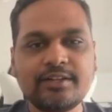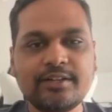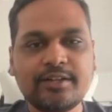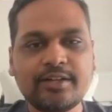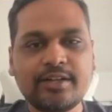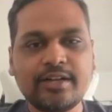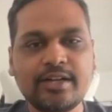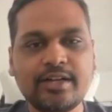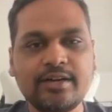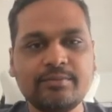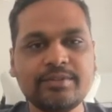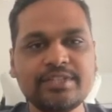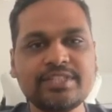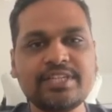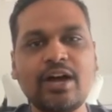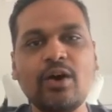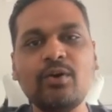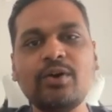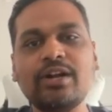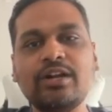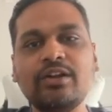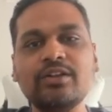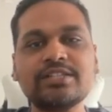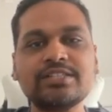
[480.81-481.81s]
Um, this is how
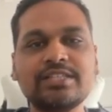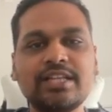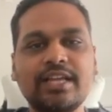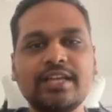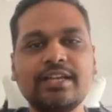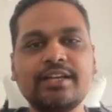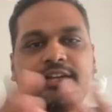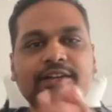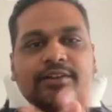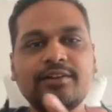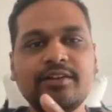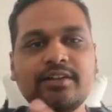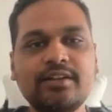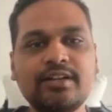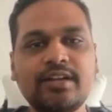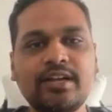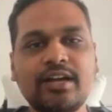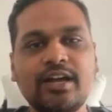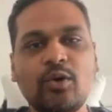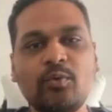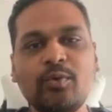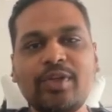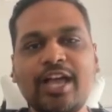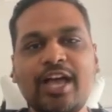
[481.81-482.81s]
it looks like.
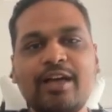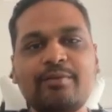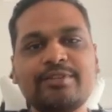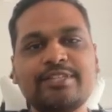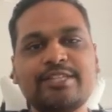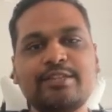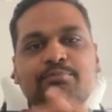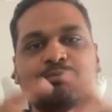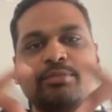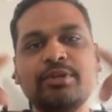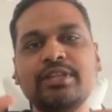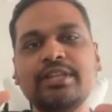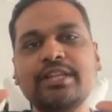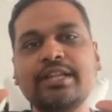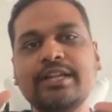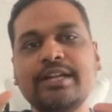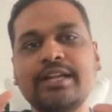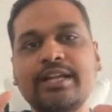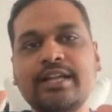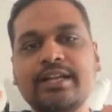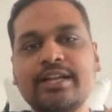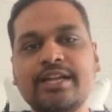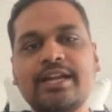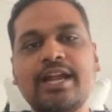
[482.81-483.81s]
Uh, we have a simple
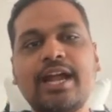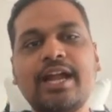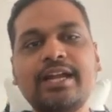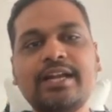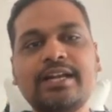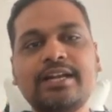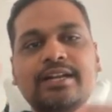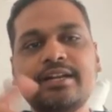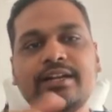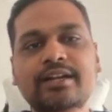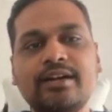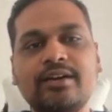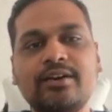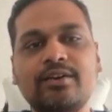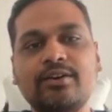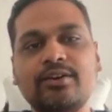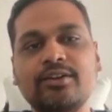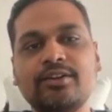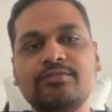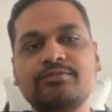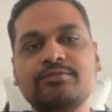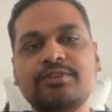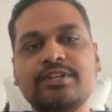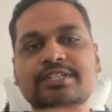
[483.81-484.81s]
re rewrite
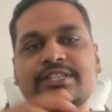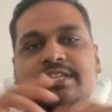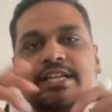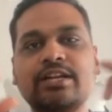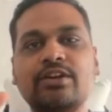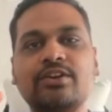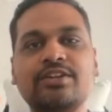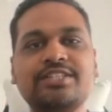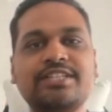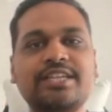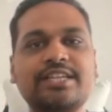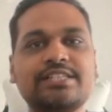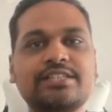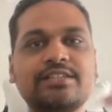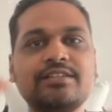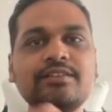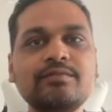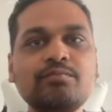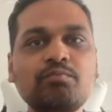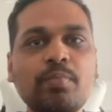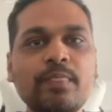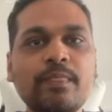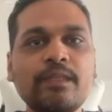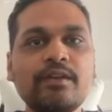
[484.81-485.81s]
on vercel.json
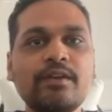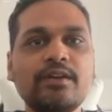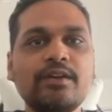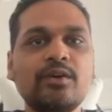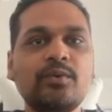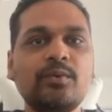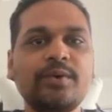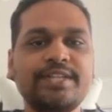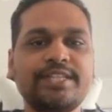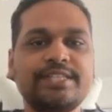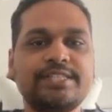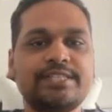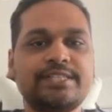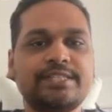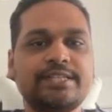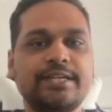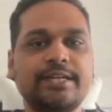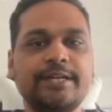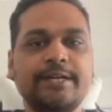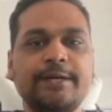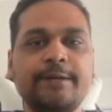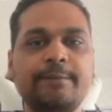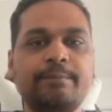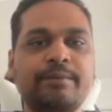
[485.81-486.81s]
which
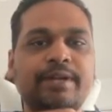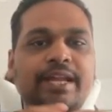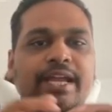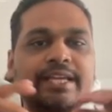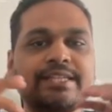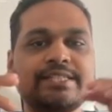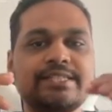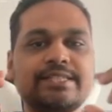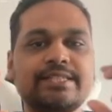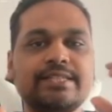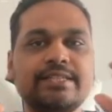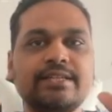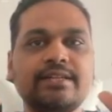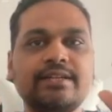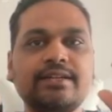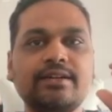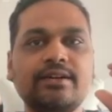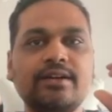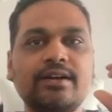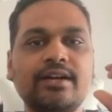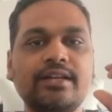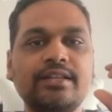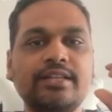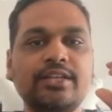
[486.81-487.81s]
uh, takes
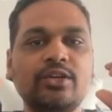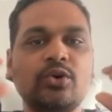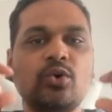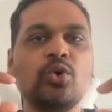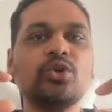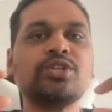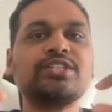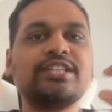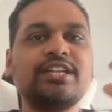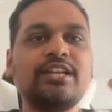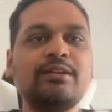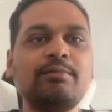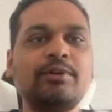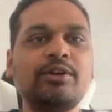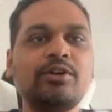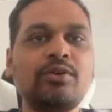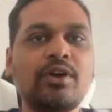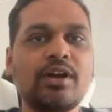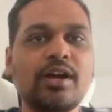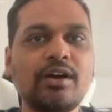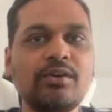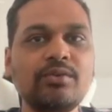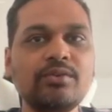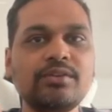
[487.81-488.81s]
the host name into
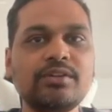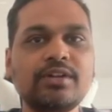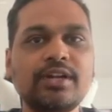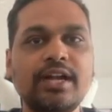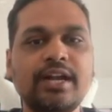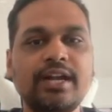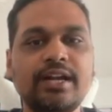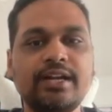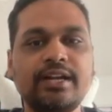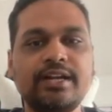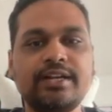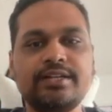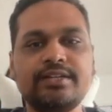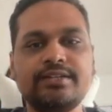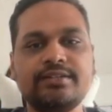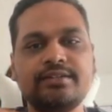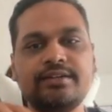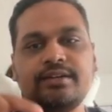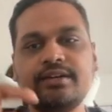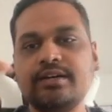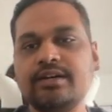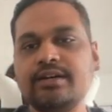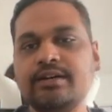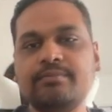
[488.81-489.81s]
account and it
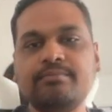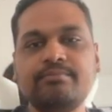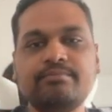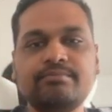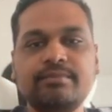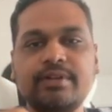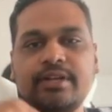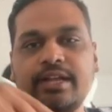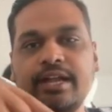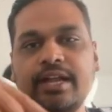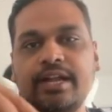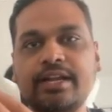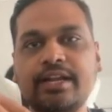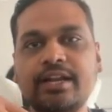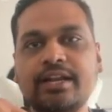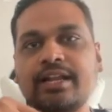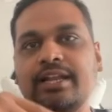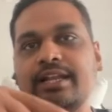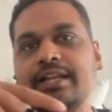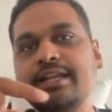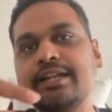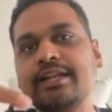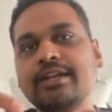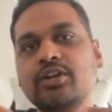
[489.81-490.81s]
uh,
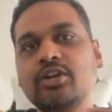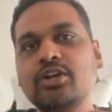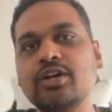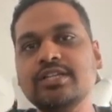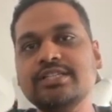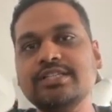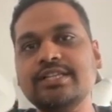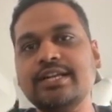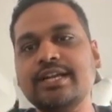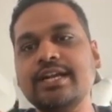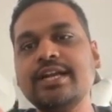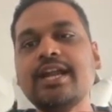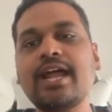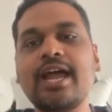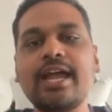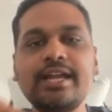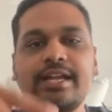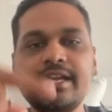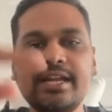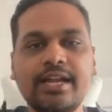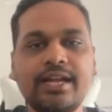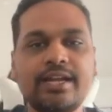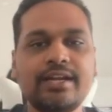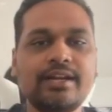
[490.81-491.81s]
internally does the
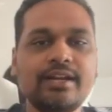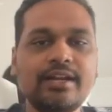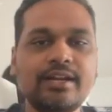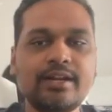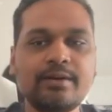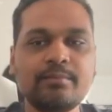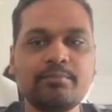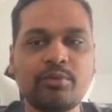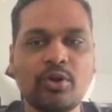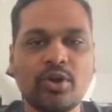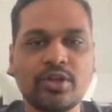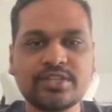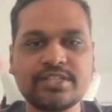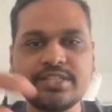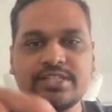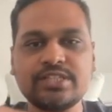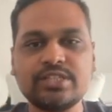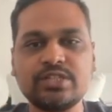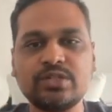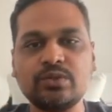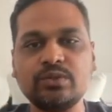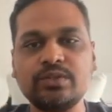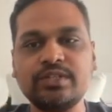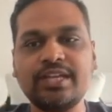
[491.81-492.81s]
rewrite and proxies
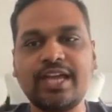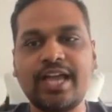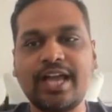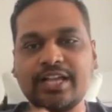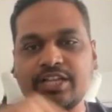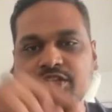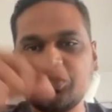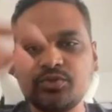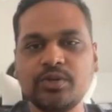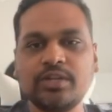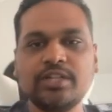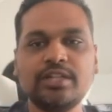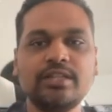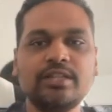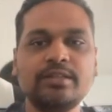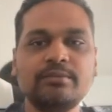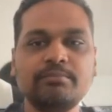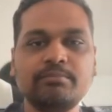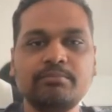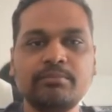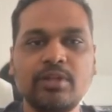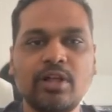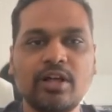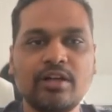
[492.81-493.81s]
to the actual
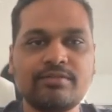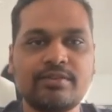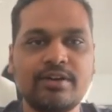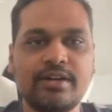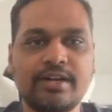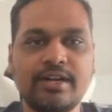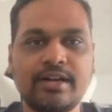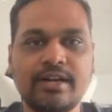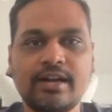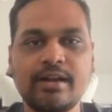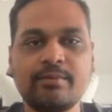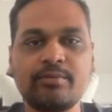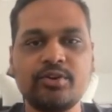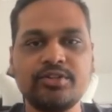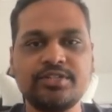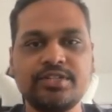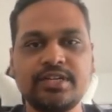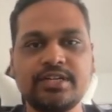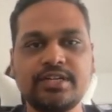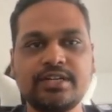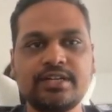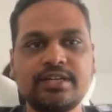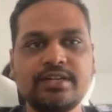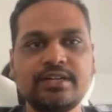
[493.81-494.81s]
blog frontend
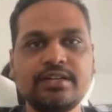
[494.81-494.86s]
project.